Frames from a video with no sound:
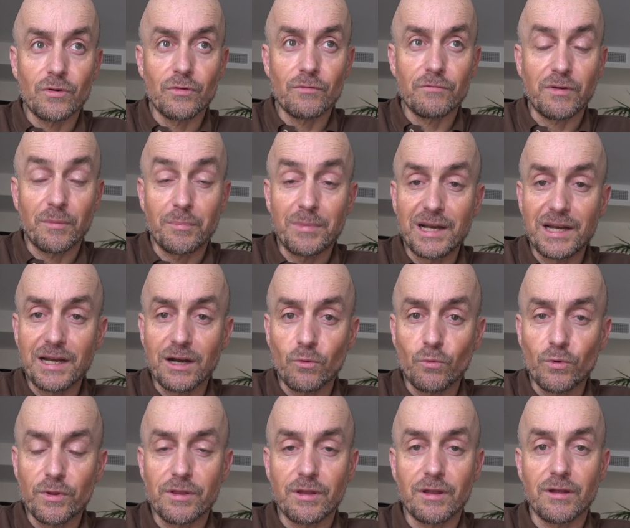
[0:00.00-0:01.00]
familiar
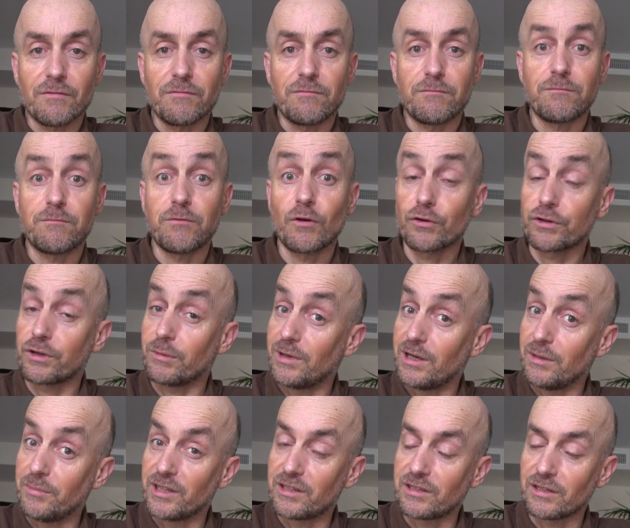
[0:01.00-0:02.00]
with the 40
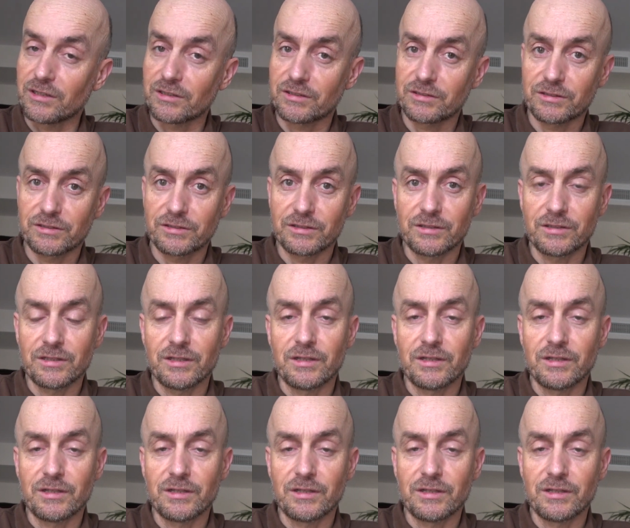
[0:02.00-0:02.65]
millimeters